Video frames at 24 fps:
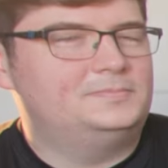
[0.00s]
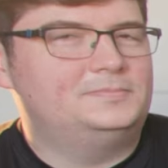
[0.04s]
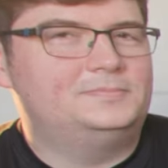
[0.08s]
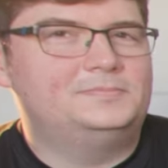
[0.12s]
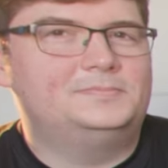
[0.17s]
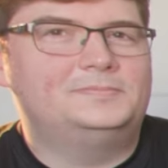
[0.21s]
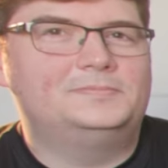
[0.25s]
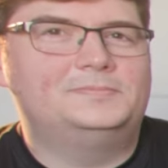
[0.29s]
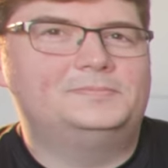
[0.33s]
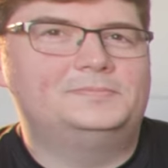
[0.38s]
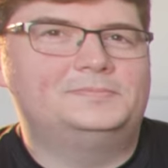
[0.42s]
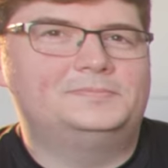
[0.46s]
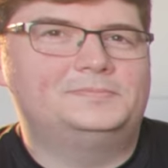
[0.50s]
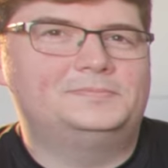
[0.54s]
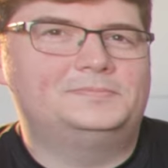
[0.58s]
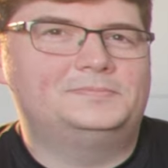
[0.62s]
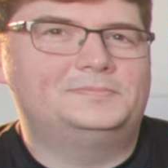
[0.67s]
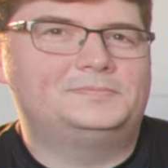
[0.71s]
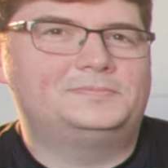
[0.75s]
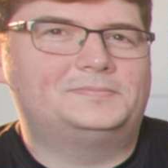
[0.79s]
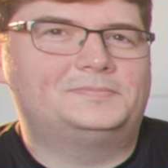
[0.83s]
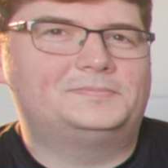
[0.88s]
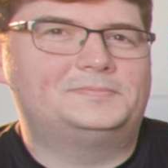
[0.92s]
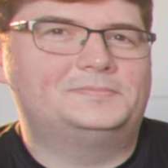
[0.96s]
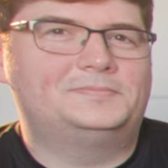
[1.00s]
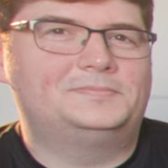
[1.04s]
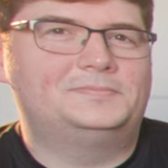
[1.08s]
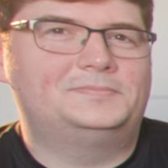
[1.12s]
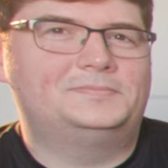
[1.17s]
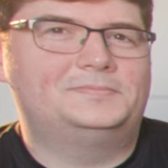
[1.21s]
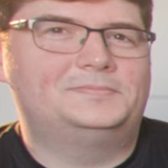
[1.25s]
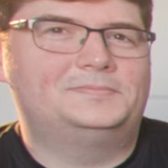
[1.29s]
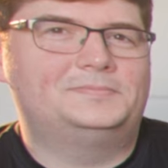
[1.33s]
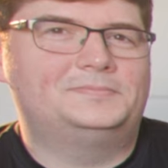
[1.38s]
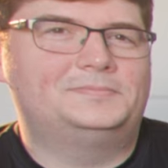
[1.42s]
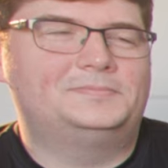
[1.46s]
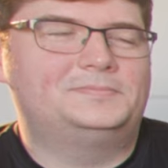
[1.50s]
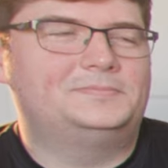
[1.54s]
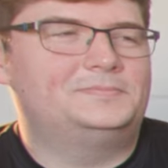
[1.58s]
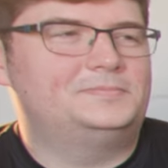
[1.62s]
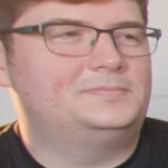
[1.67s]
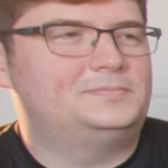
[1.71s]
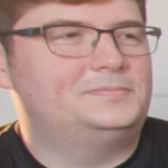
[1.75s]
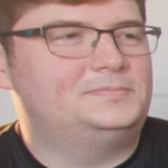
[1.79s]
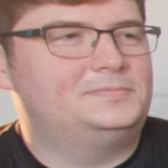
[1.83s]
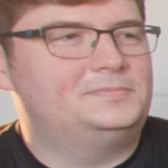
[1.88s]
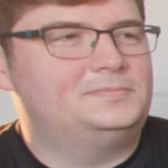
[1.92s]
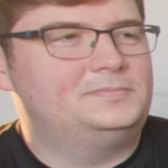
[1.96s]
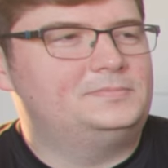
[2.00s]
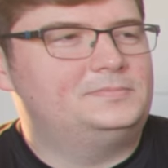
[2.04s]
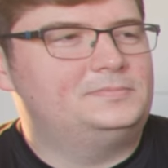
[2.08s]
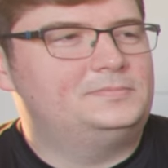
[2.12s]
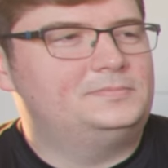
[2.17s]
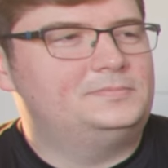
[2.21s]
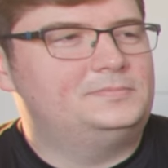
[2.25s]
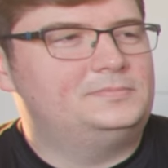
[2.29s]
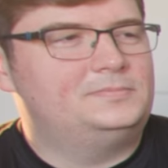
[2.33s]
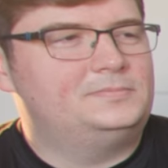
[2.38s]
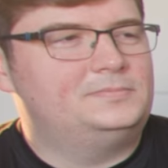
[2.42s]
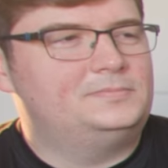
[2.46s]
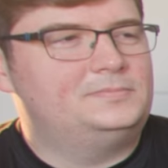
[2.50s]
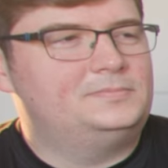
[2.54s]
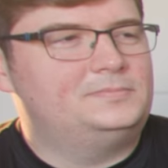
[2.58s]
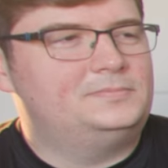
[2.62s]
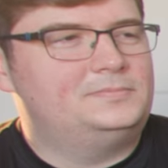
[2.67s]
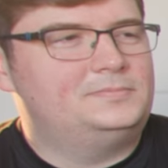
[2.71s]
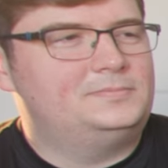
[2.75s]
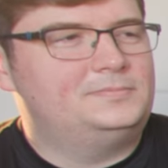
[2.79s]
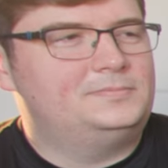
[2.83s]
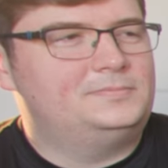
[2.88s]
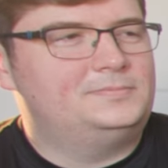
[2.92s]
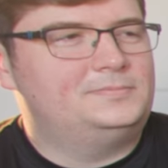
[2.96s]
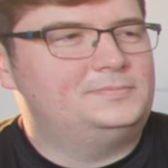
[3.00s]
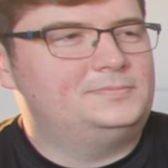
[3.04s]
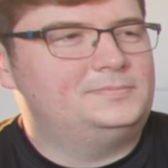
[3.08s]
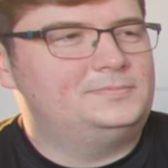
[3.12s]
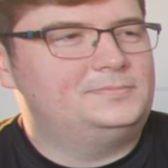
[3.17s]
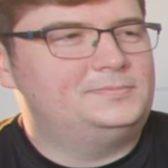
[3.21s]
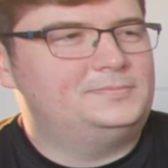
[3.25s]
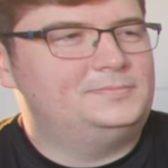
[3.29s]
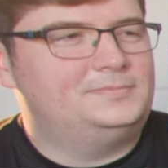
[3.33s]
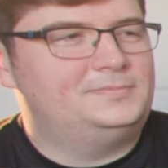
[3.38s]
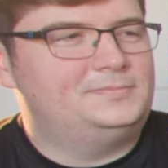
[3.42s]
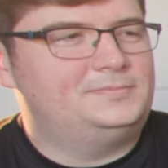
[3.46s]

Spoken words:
[no speech]